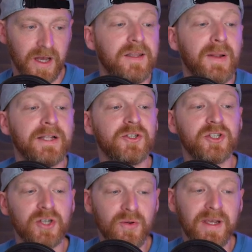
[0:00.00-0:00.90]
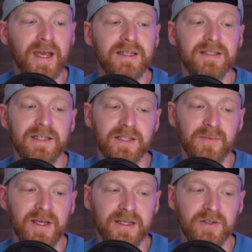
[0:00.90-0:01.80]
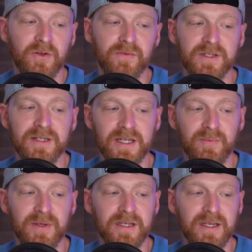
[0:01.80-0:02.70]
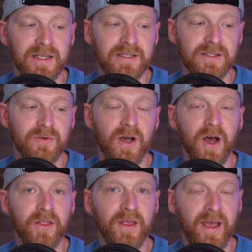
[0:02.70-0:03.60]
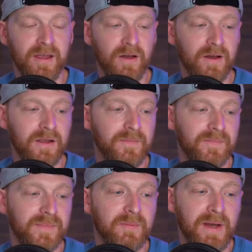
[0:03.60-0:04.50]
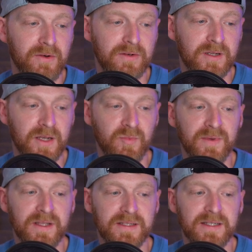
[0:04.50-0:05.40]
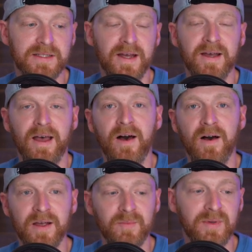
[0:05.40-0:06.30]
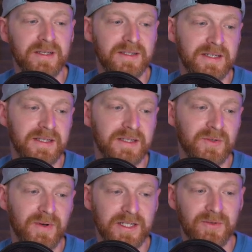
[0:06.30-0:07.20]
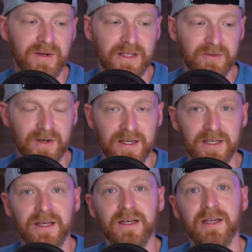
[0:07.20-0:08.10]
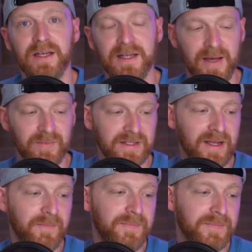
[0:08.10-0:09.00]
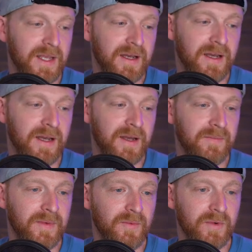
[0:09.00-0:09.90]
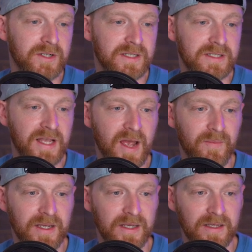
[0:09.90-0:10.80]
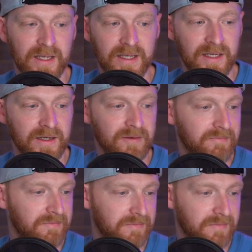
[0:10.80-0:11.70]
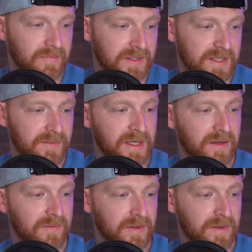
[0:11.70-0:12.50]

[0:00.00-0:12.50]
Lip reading: They plan to showcase these updates and offer a sneak peek into other AI-powered capabilities at IBC 2023 in Amsterdam, which is happening September